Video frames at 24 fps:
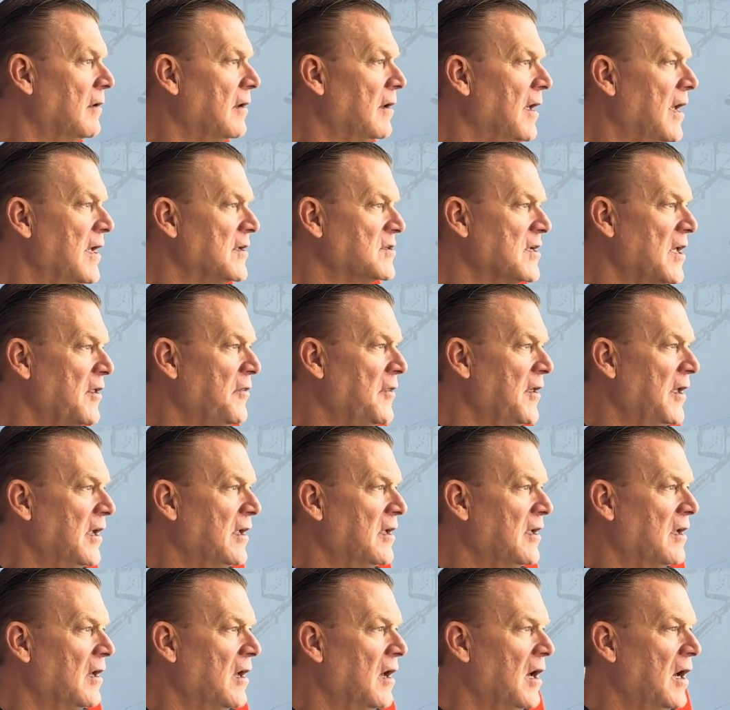as I
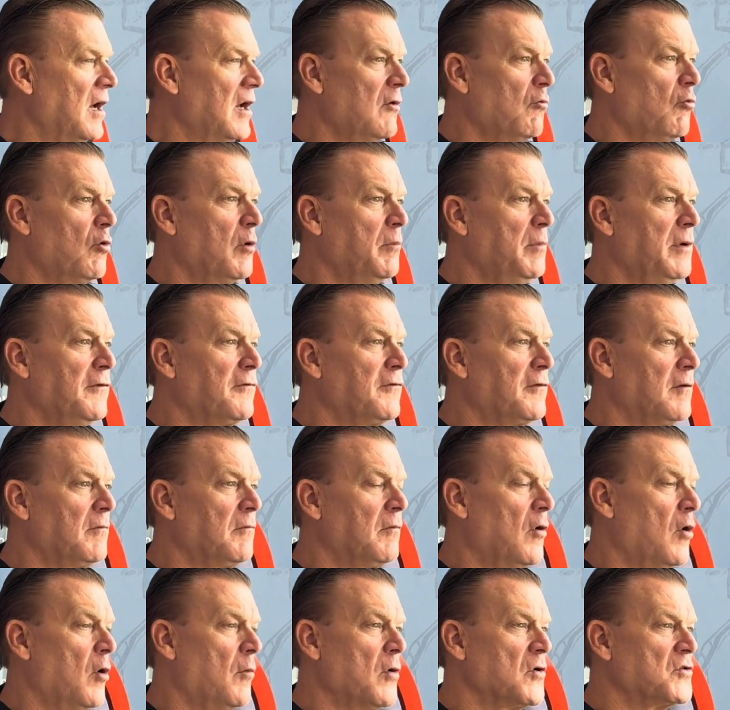think it will be for
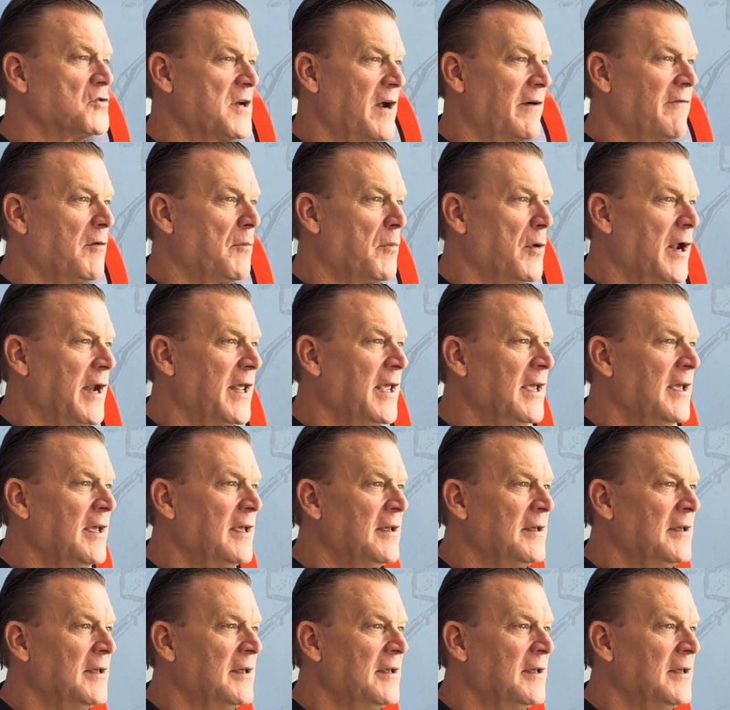almost everybody.